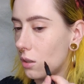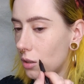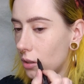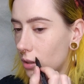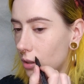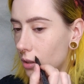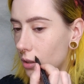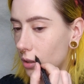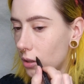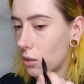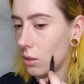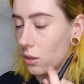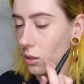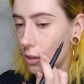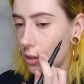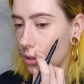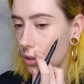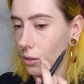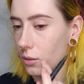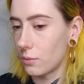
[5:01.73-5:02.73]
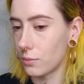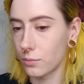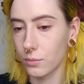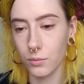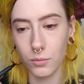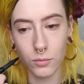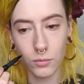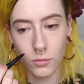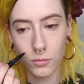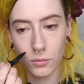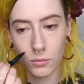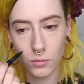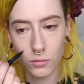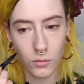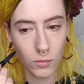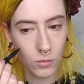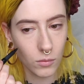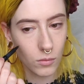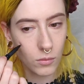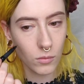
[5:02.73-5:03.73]

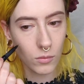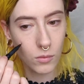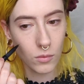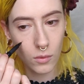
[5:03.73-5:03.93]
[no speech]